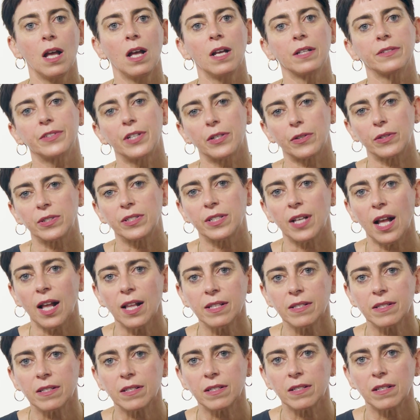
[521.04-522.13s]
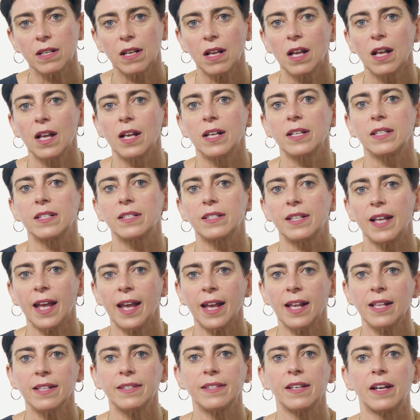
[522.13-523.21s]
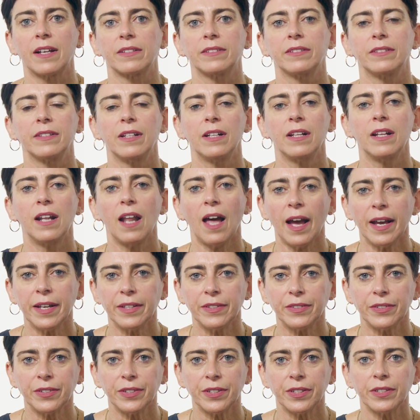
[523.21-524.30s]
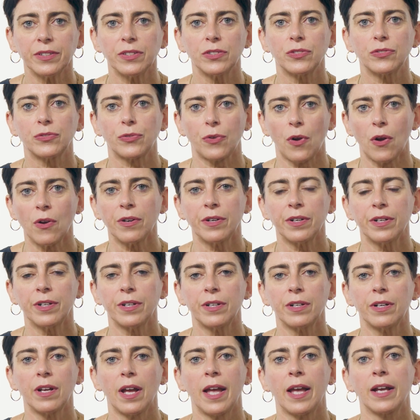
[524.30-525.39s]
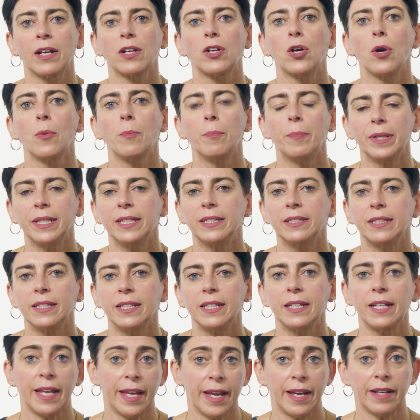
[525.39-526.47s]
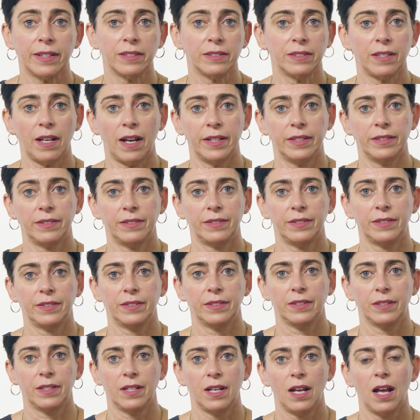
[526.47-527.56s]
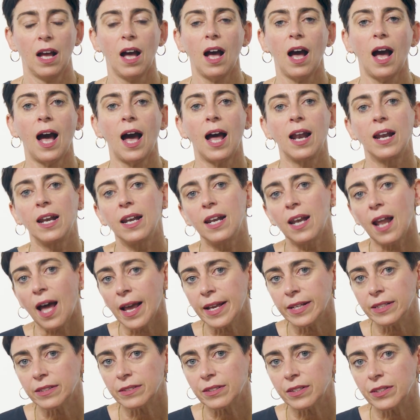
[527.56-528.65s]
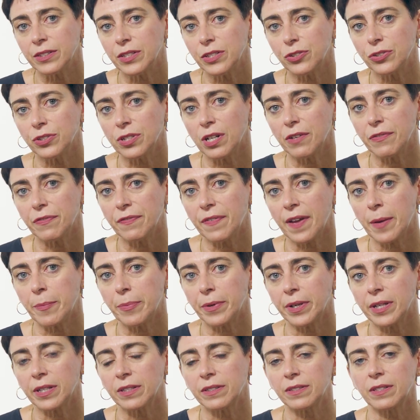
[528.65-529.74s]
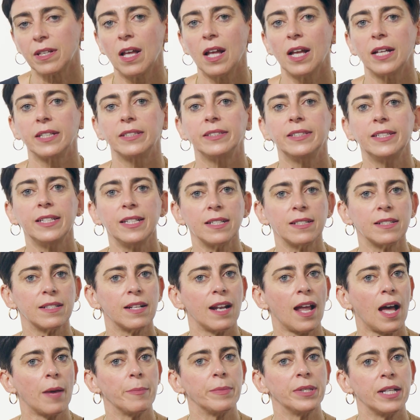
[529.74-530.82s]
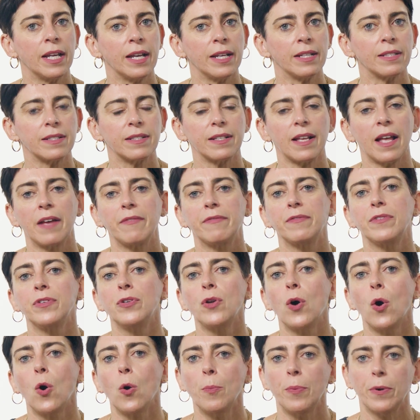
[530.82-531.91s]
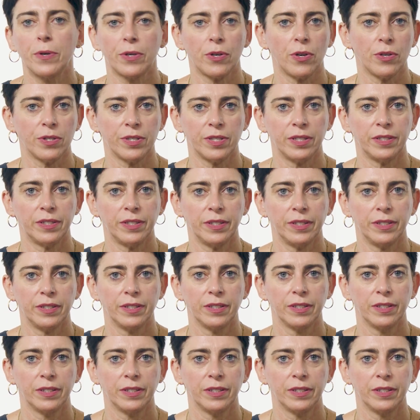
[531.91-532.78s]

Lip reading: The results? Sails are lighter, stronger, and completely airtight. Unlike traditional fabrics, these laminates have no porosity.